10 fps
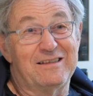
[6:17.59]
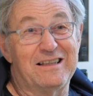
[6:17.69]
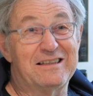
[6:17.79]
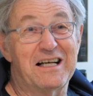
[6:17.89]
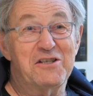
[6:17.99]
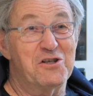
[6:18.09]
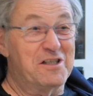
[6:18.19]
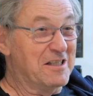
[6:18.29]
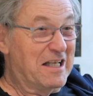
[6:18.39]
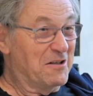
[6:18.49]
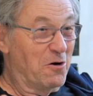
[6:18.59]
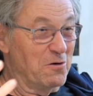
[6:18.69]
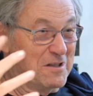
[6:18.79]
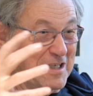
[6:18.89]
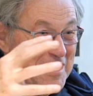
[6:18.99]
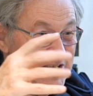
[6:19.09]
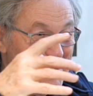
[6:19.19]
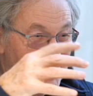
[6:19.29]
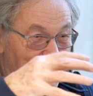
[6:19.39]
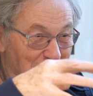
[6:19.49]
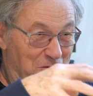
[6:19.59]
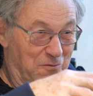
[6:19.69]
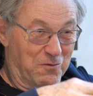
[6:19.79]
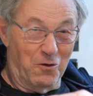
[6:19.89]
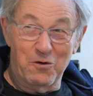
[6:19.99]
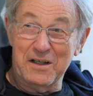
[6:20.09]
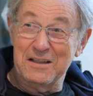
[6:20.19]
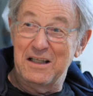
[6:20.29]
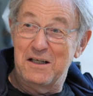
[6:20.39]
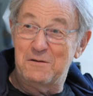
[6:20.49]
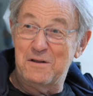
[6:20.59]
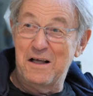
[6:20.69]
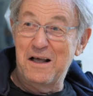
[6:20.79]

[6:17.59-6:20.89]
is actually that whole thing is falling down.